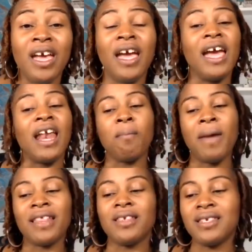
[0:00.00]
And I'm
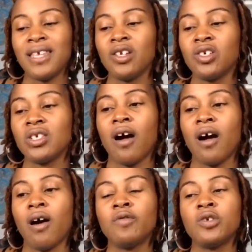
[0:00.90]
at the stages now
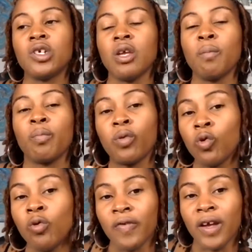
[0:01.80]
of just
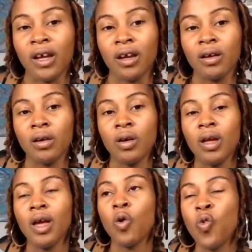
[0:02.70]
improving
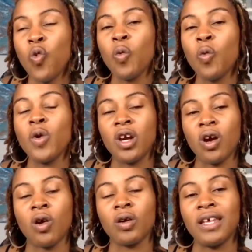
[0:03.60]
what we
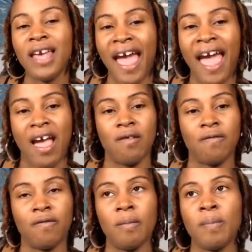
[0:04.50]
currently have,
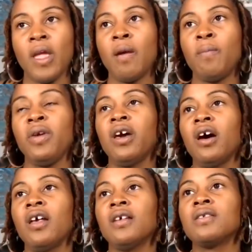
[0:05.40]

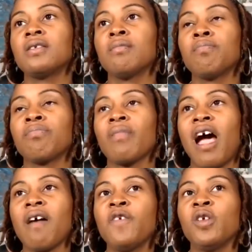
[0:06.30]
because
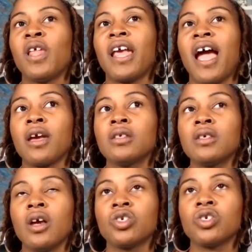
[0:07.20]
I feel like I can
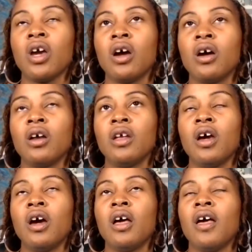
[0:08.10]
touch
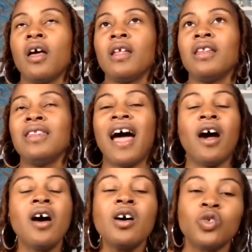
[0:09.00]
not
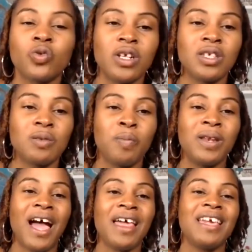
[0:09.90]
hundreds, but
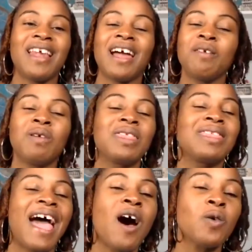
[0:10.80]
not even
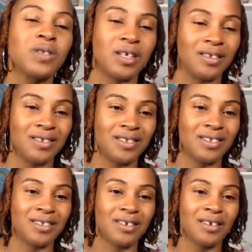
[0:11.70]

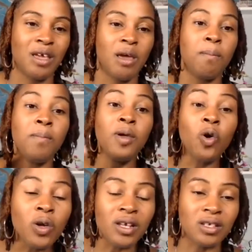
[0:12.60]
thousands,
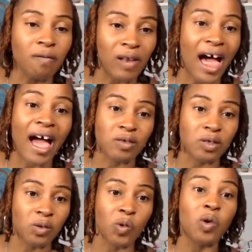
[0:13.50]
millions of lives
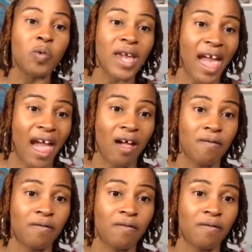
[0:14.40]
with what we have.